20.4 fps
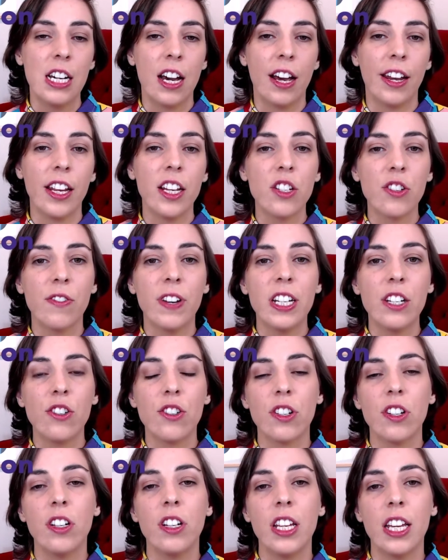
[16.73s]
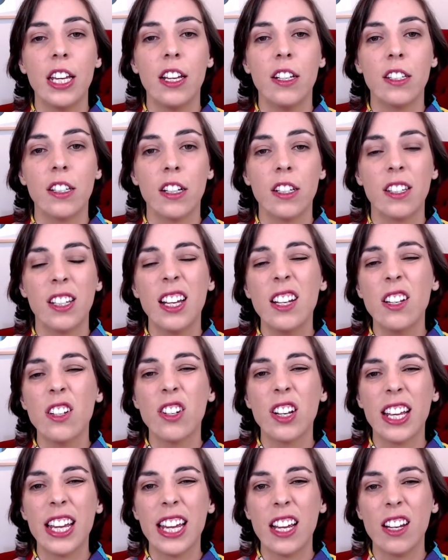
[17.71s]
An intervention is
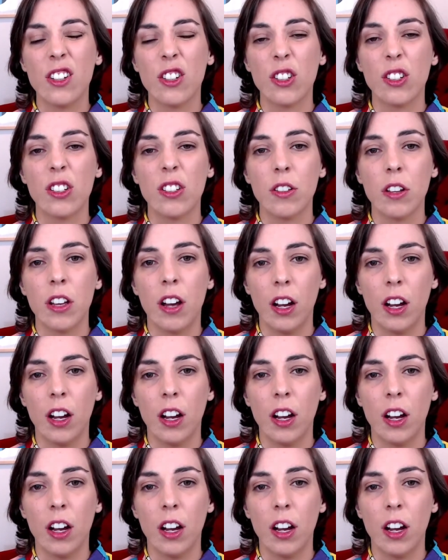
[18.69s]
essentially just